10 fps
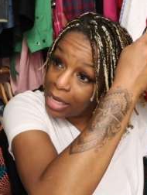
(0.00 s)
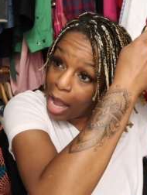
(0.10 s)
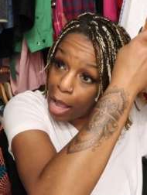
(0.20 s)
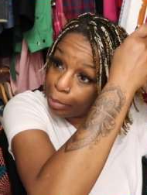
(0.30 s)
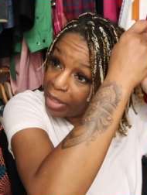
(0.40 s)

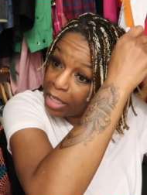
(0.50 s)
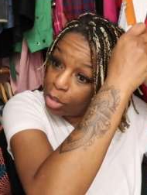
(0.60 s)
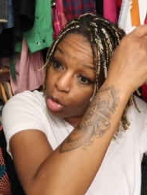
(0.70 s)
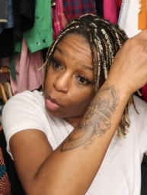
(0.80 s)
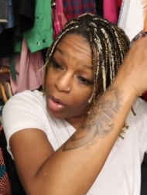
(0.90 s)

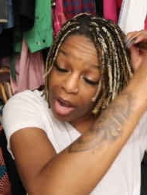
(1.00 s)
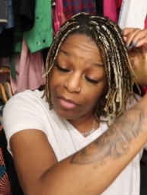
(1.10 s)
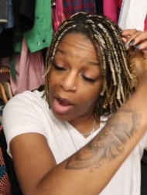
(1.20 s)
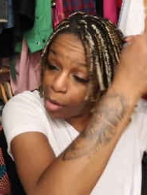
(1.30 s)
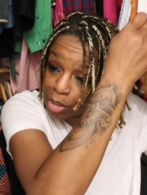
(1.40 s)
copies or
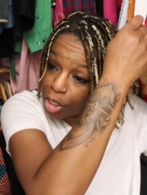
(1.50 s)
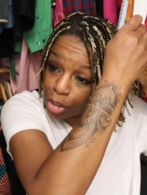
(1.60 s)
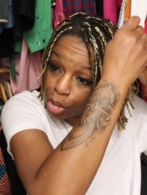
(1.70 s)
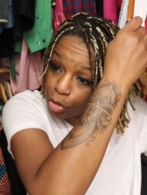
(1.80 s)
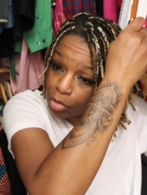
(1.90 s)
whatever I was
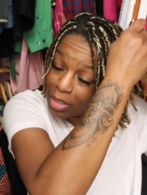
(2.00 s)
going to do.